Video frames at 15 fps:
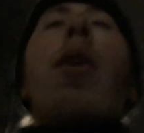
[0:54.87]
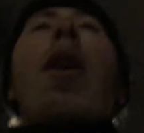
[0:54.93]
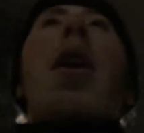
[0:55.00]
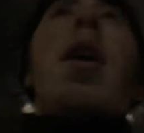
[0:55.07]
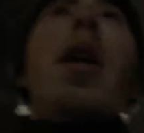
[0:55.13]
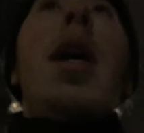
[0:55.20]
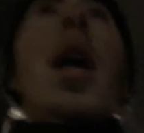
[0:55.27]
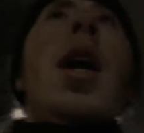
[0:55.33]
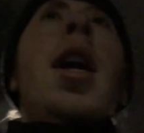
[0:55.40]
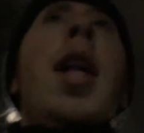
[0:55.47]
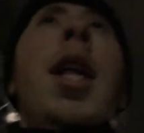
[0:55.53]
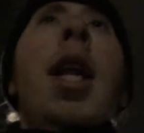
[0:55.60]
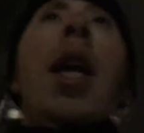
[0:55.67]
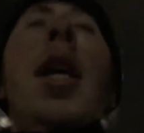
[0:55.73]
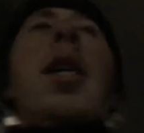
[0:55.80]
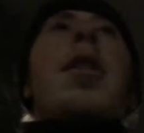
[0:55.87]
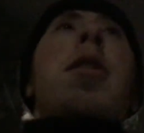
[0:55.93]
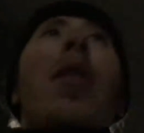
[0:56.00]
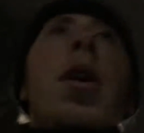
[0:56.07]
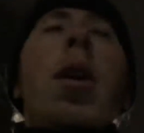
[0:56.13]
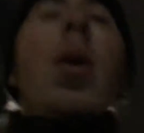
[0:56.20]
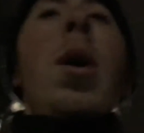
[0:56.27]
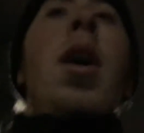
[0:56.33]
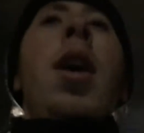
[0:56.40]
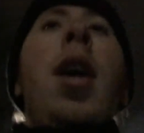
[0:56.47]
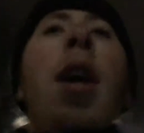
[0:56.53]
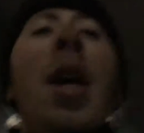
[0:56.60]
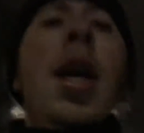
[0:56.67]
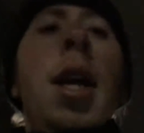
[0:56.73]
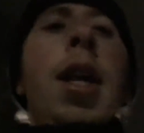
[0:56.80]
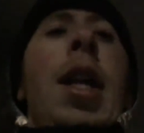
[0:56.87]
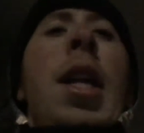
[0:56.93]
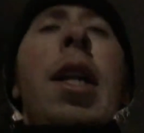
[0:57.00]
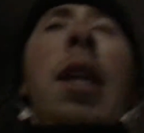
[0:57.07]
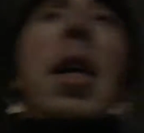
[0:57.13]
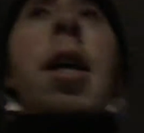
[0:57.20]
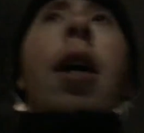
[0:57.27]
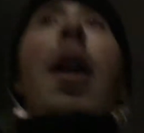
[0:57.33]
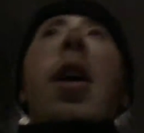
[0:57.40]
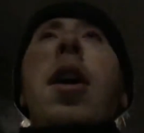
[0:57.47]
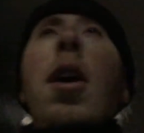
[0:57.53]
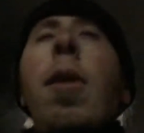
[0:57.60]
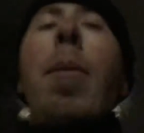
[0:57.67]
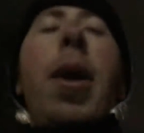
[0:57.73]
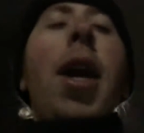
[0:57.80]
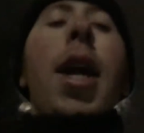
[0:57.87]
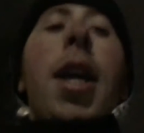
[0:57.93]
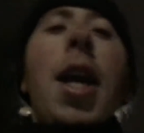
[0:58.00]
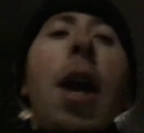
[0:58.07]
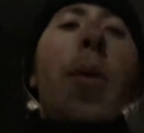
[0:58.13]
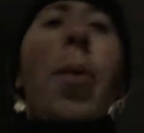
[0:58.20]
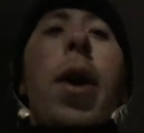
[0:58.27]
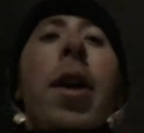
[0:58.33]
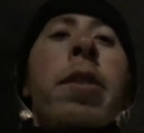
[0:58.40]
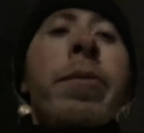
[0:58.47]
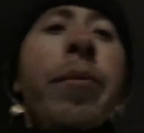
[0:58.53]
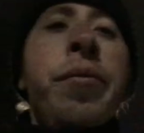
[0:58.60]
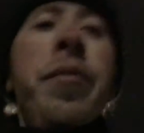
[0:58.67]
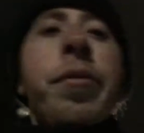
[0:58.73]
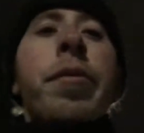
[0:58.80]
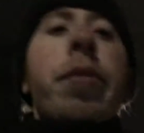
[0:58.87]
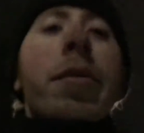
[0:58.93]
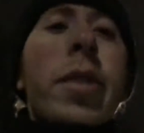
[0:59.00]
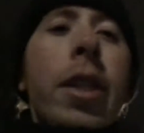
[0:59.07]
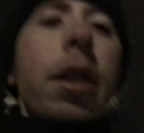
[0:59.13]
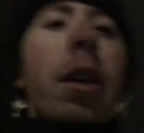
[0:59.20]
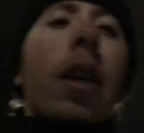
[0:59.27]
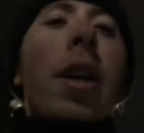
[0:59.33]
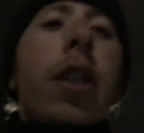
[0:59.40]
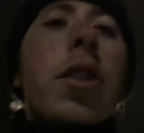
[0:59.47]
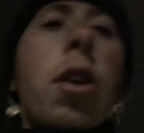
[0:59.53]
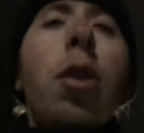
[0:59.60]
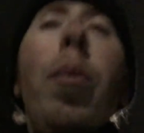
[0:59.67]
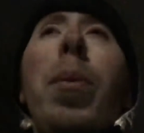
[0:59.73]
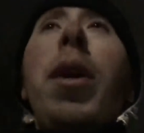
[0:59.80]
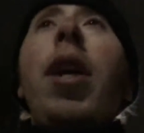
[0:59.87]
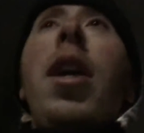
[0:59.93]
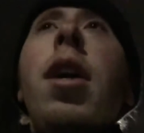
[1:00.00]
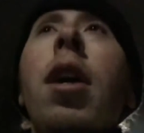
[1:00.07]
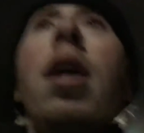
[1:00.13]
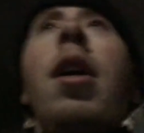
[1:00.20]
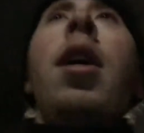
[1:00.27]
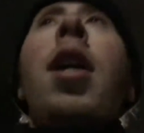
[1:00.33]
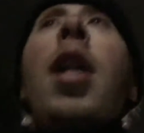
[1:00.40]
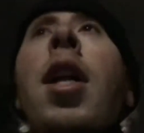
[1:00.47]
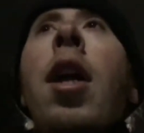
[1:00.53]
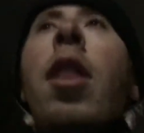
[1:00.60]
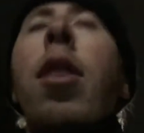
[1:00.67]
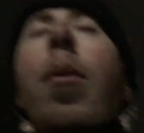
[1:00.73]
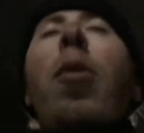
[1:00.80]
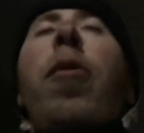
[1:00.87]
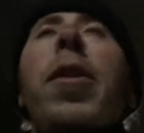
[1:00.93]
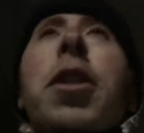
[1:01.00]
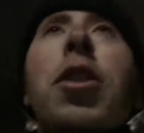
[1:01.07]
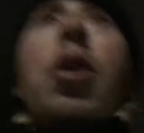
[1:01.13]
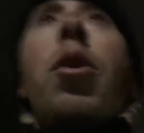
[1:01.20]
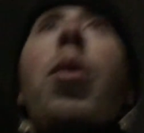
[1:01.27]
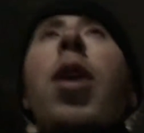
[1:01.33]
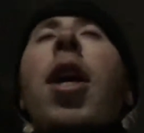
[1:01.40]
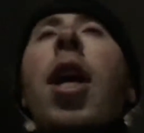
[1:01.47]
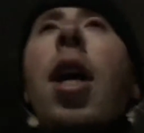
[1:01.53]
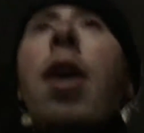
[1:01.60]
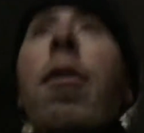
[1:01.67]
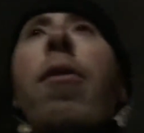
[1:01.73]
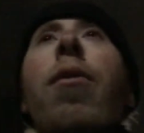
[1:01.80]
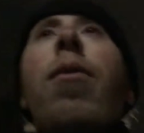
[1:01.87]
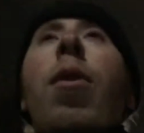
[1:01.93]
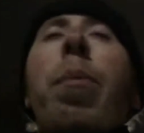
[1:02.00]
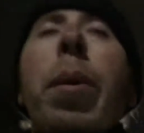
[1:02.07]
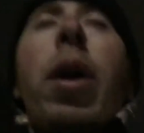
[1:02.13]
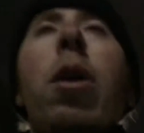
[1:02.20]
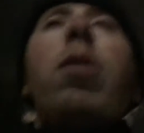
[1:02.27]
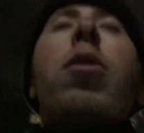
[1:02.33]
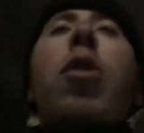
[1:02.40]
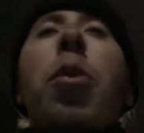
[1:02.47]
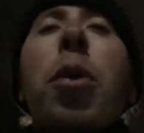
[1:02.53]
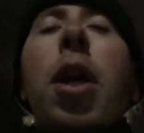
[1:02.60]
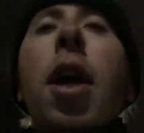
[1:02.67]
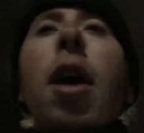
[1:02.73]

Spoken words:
going on. So, man, I can't wait. It's gonna be, the movie's about two and a